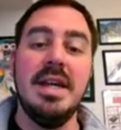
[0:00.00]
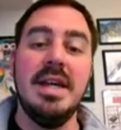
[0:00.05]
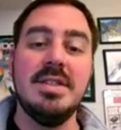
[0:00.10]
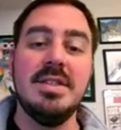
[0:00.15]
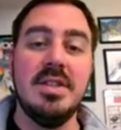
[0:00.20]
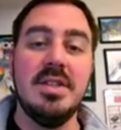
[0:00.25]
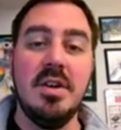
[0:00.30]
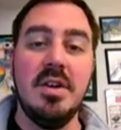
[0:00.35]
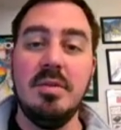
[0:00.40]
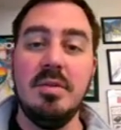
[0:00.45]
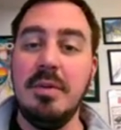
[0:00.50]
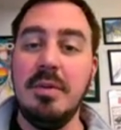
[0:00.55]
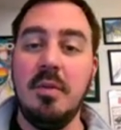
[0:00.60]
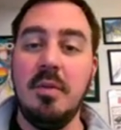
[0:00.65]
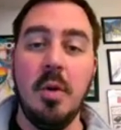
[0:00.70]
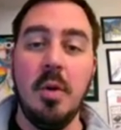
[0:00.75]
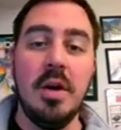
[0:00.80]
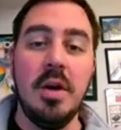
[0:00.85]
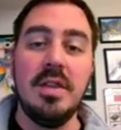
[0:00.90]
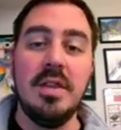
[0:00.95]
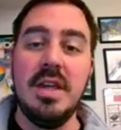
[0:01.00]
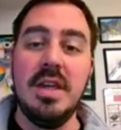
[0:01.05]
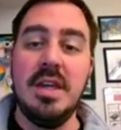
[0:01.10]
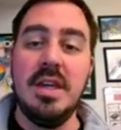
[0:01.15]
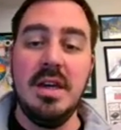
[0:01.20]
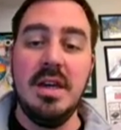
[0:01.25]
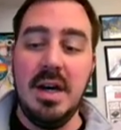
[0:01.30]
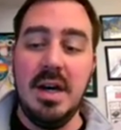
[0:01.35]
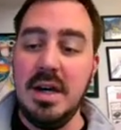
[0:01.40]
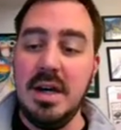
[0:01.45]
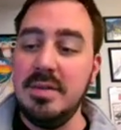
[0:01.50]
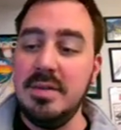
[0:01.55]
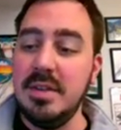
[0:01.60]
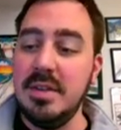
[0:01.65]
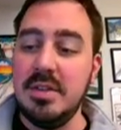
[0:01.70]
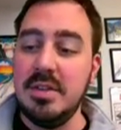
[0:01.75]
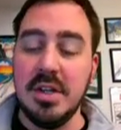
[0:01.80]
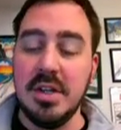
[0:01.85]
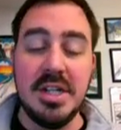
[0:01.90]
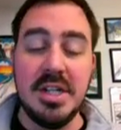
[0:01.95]
and so before the
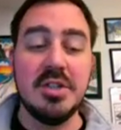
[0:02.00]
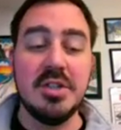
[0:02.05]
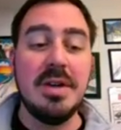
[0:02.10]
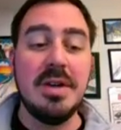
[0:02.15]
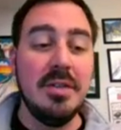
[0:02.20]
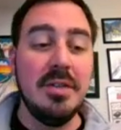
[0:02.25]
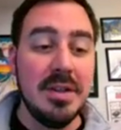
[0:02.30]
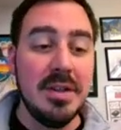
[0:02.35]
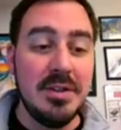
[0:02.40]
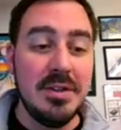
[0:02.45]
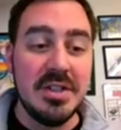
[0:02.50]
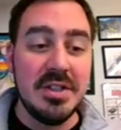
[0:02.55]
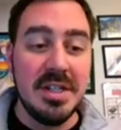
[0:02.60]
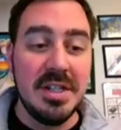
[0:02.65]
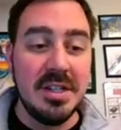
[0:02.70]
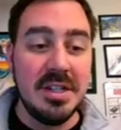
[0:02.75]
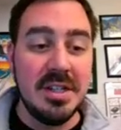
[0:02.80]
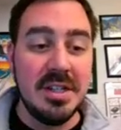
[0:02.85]
Turkish Revolution,